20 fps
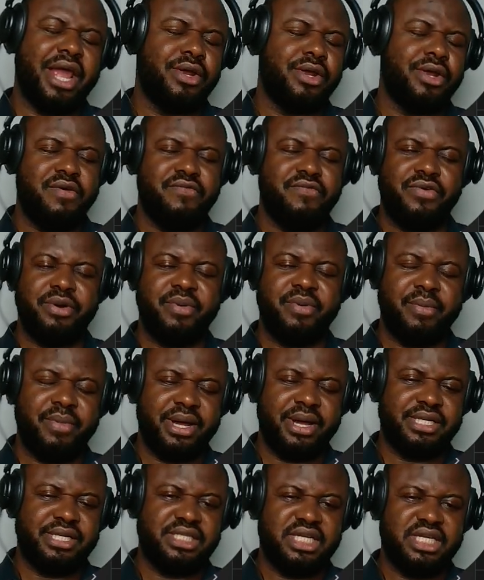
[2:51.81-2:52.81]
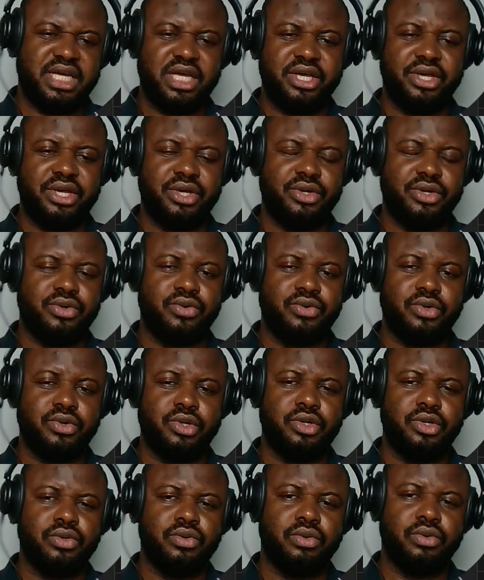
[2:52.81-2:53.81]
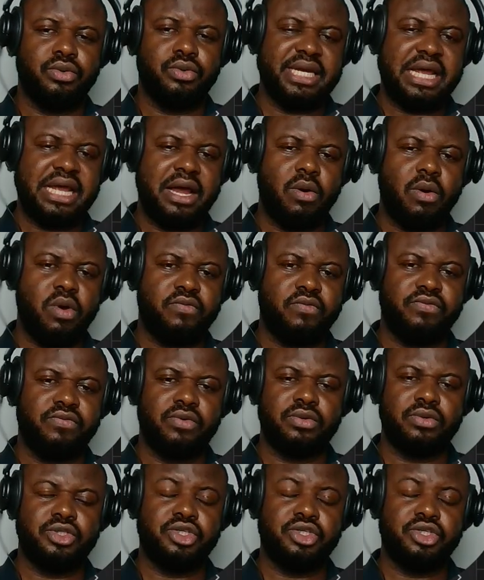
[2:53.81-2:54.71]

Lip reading: You don't even remember the day you made that workflow.